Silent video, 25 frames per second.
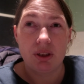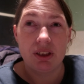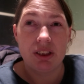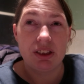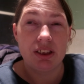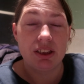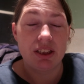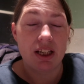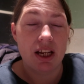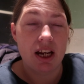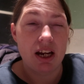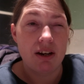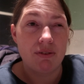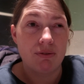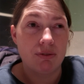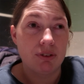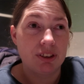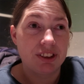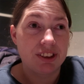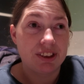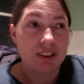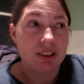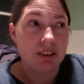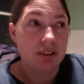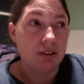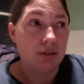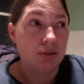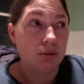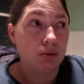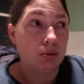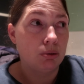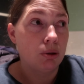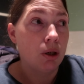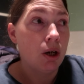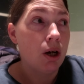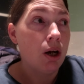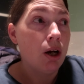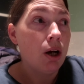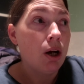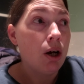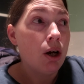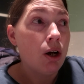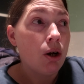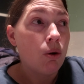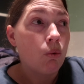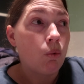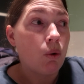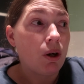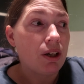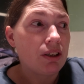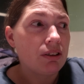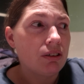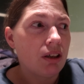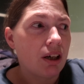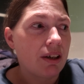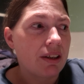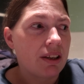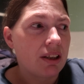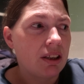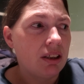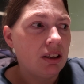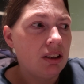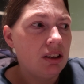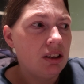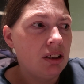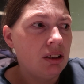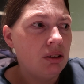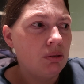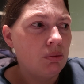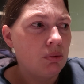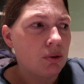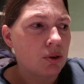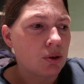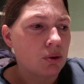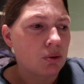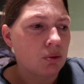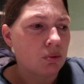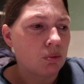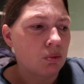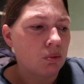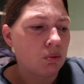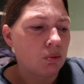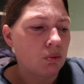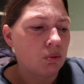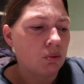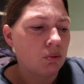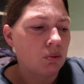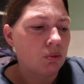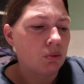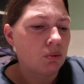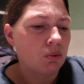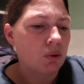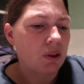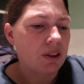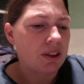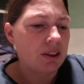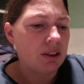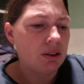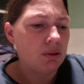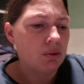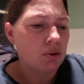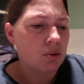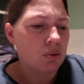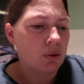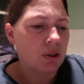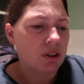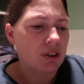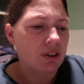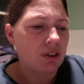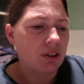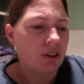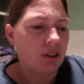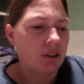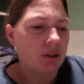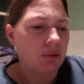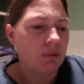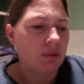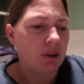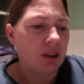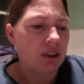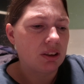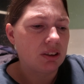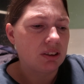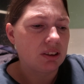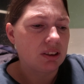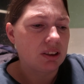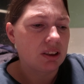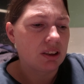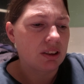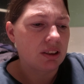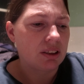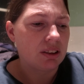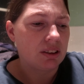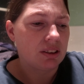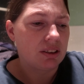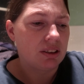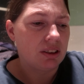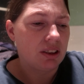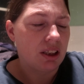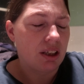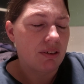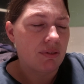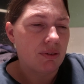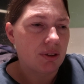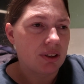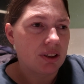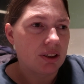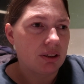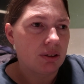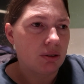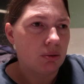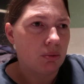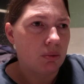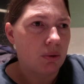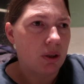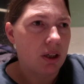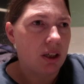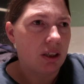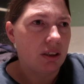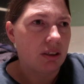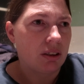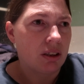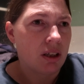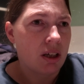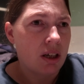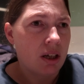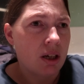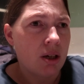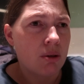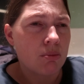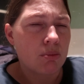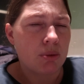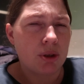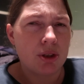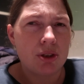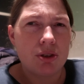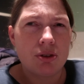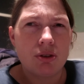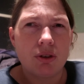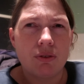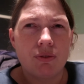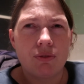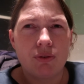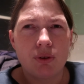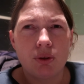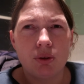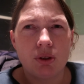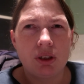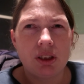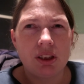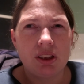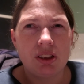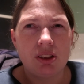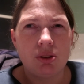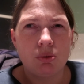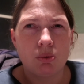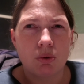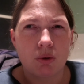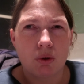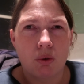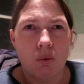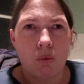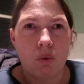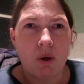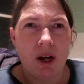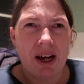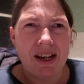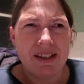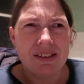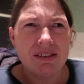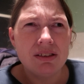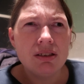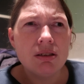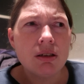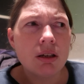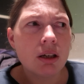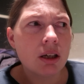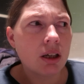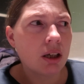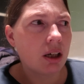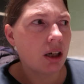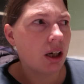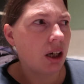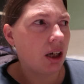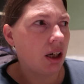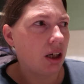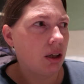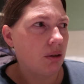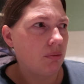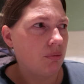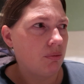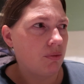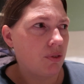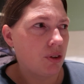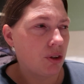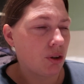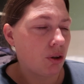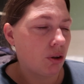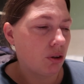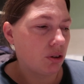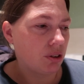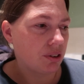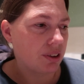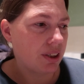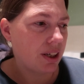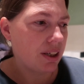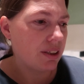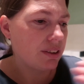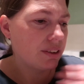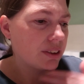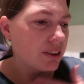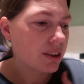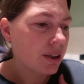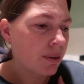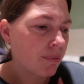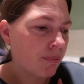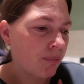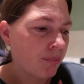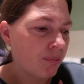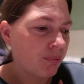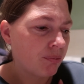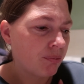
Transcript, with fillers: He did every single one. I think he was, I think he was one of the only ones that did every single one. Pretty sure a few kids were away um, for the holidays.